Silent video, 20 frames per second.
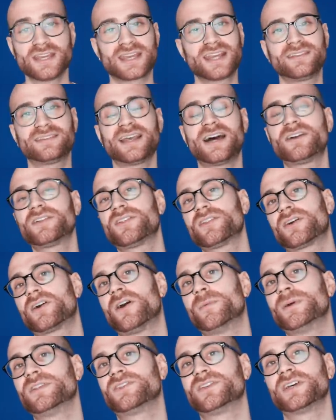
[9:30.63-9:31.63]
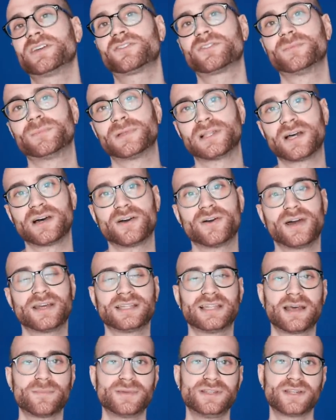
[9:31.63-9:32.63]
Get down in the comment section below
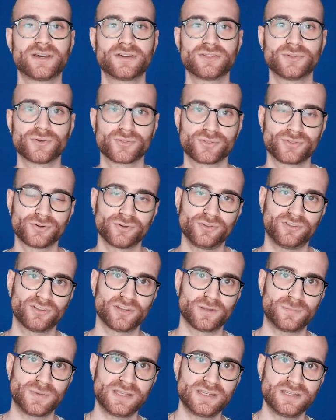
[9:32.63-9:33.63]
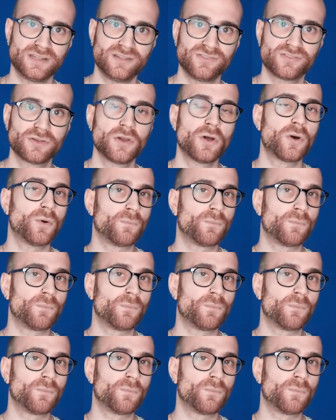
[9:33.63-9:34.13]
and let me know your thoughts and opinions